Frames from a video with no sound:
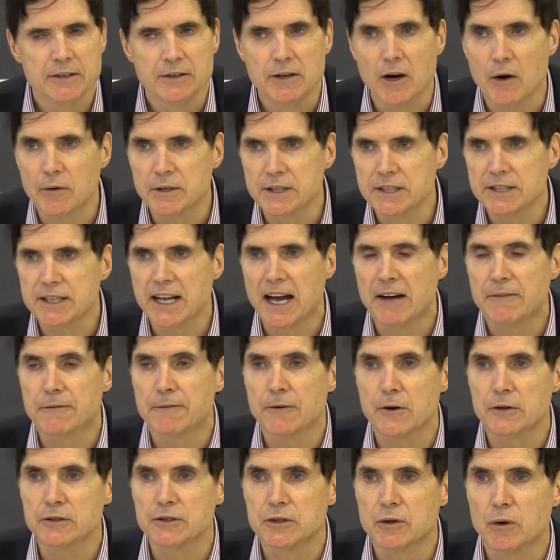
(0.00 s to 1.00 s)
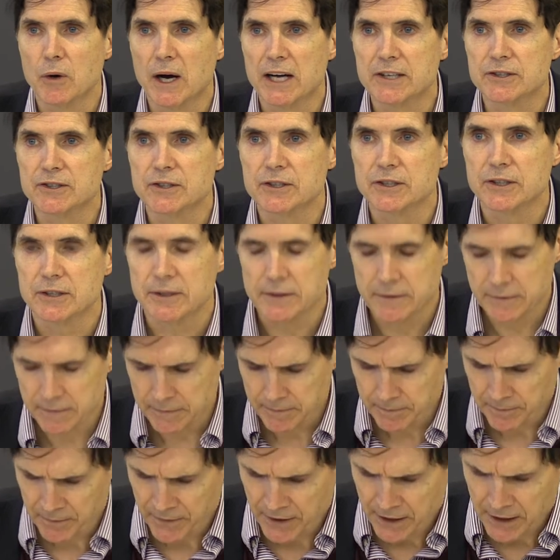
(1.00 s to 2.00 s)
Notice that first question
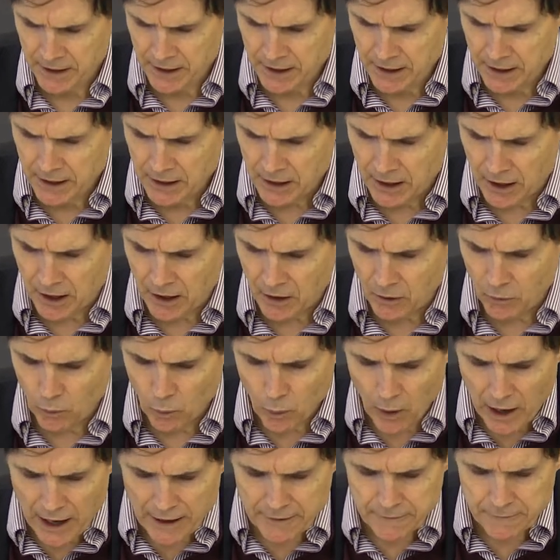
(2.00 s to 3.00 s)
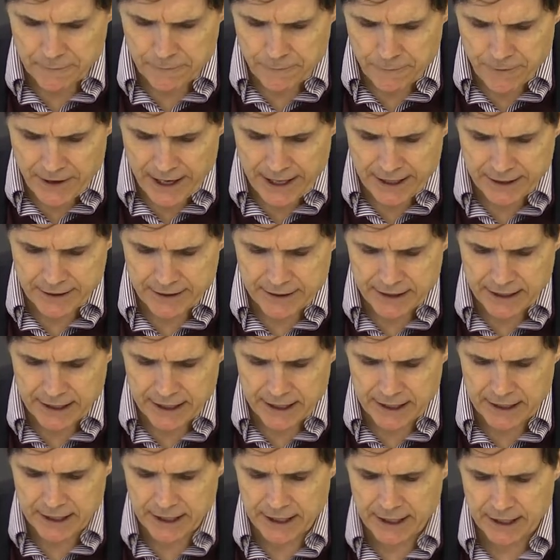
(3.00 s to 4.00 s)
uh, what
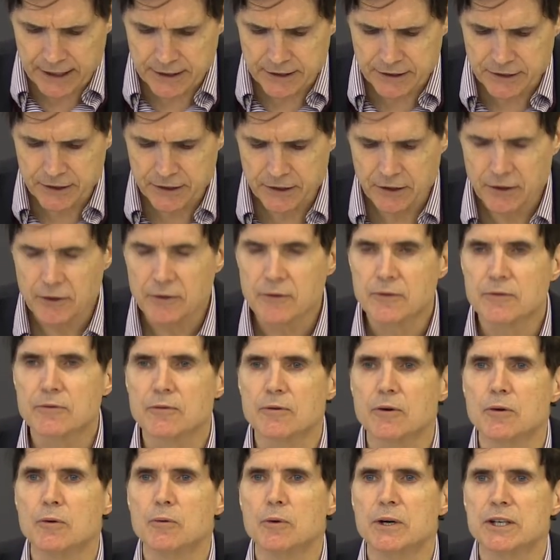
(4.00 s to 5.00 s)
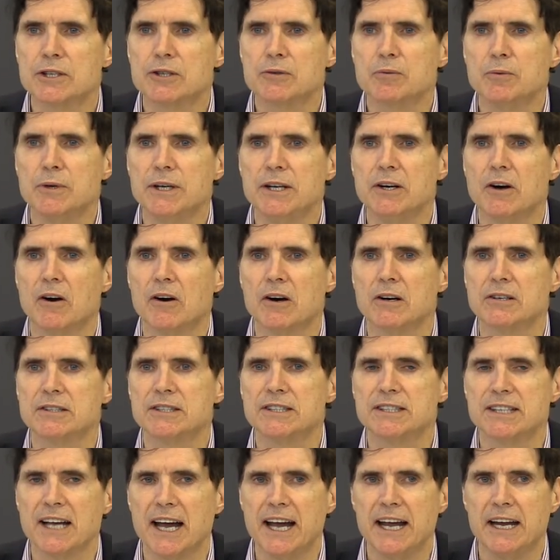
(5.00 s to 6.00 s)
faith it is through which we are
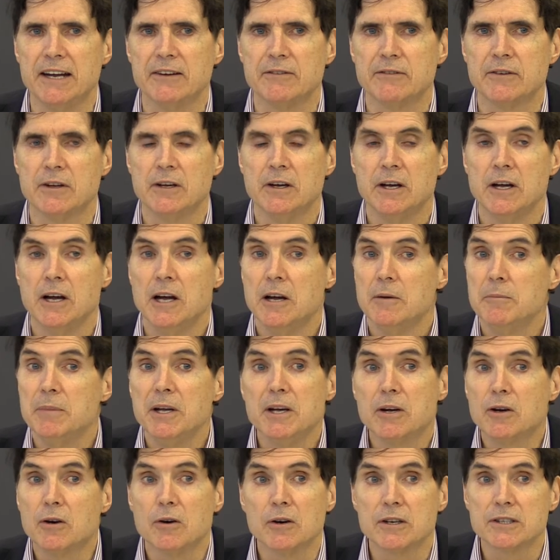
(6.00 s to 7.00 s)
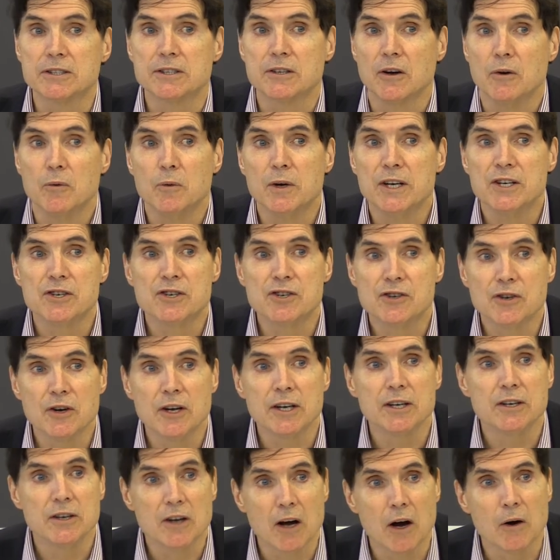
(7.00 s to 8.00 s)
saved. Because we
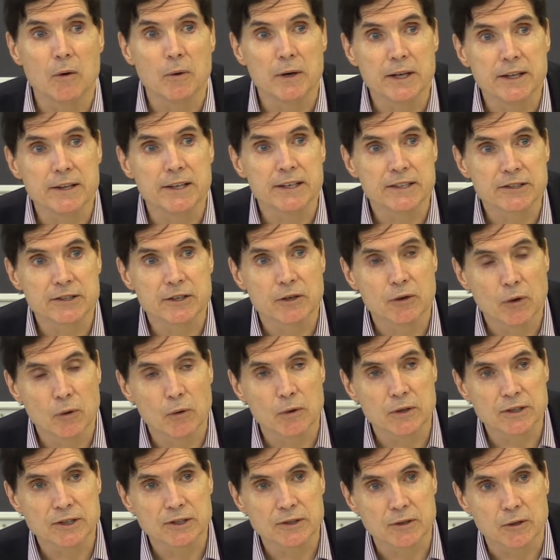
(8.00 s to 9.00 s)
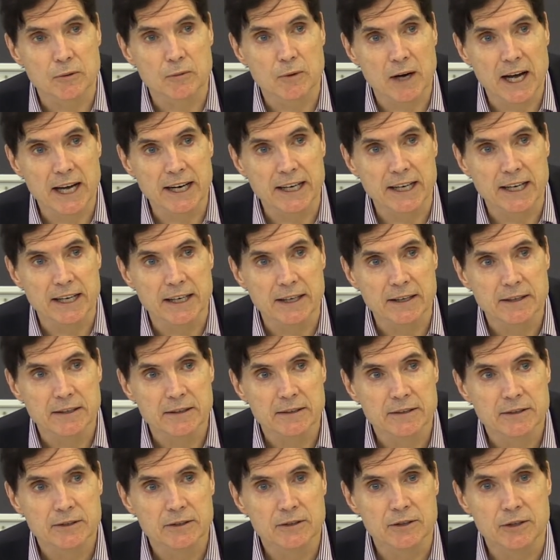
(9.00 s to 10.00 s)
should know in this course already,
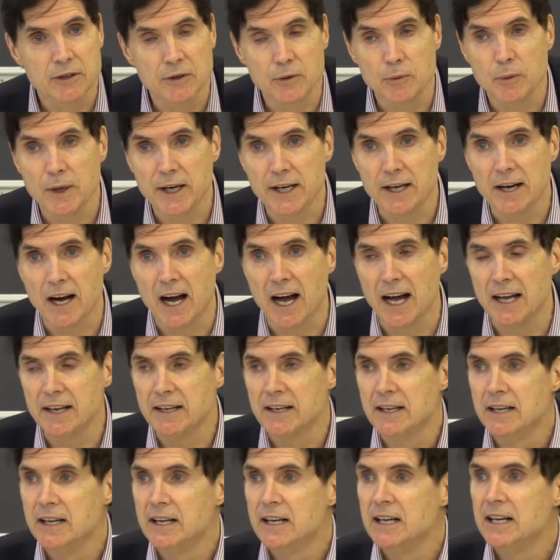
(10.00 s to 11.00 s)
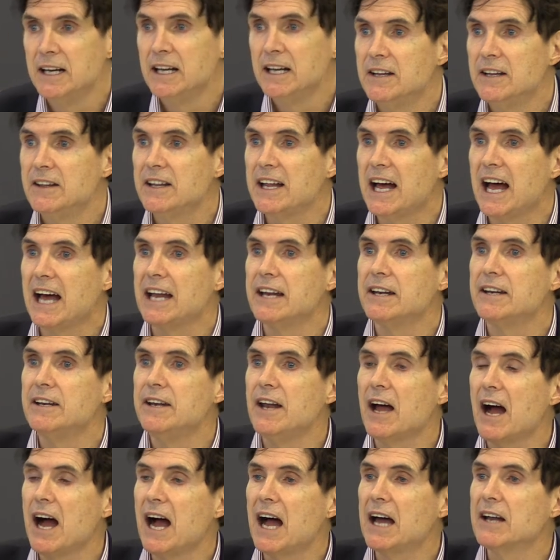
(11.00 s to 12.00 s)
do we not, that
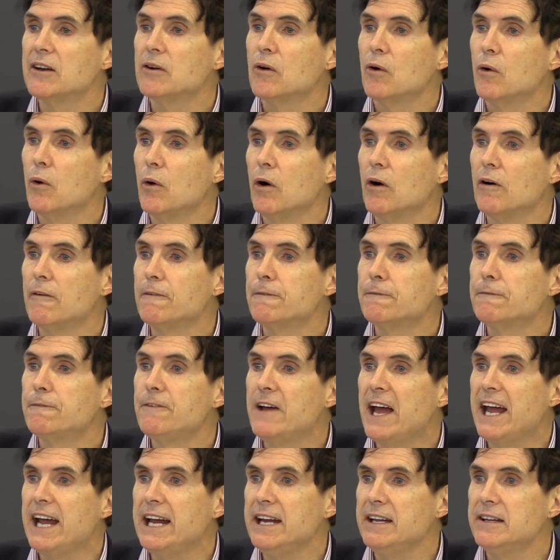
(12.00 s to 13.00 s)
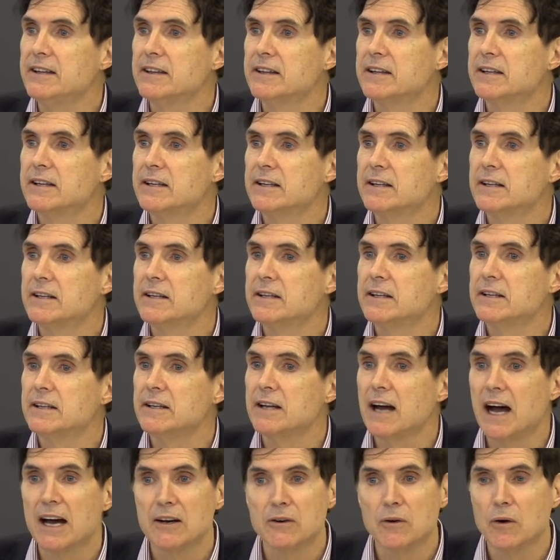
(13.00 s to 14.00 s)
not all
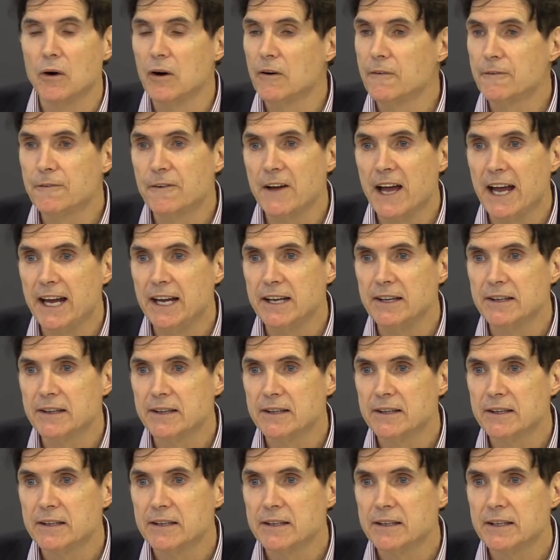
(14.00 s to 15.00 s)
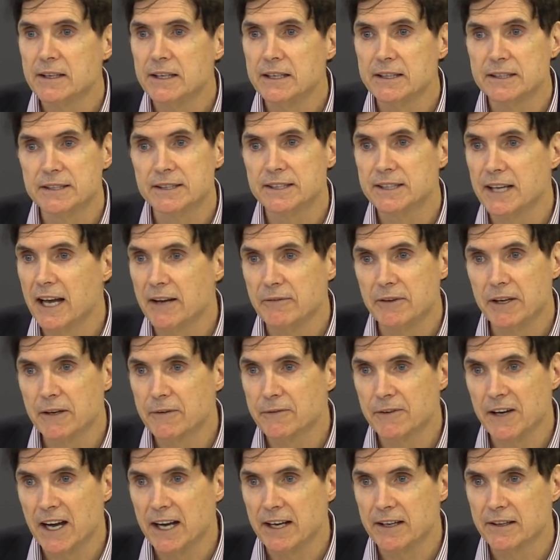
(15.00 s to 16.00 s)
faith, not all faith is
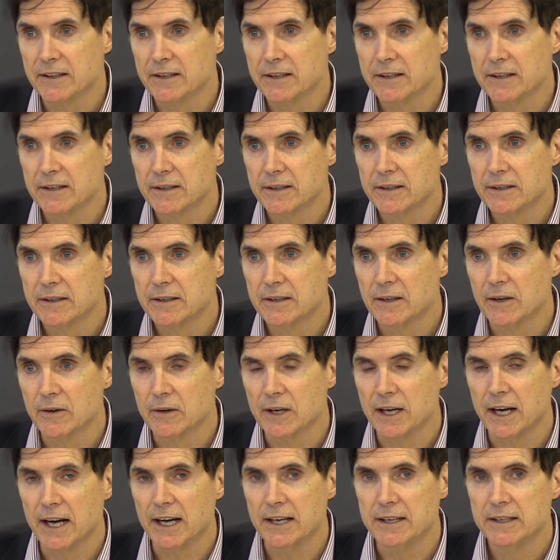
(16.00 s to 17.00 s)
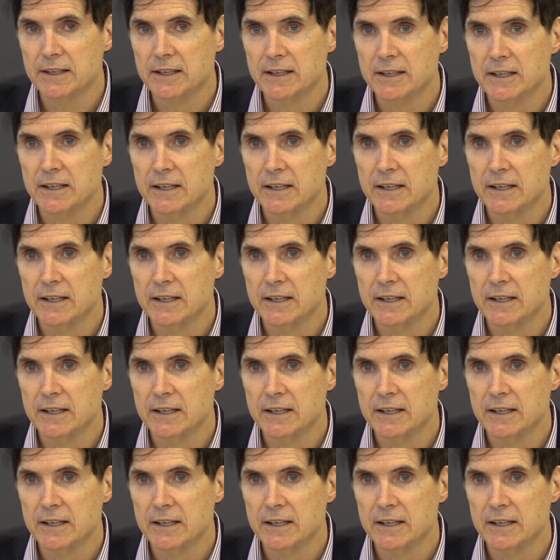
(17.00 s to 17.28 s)
saving faith. Okay?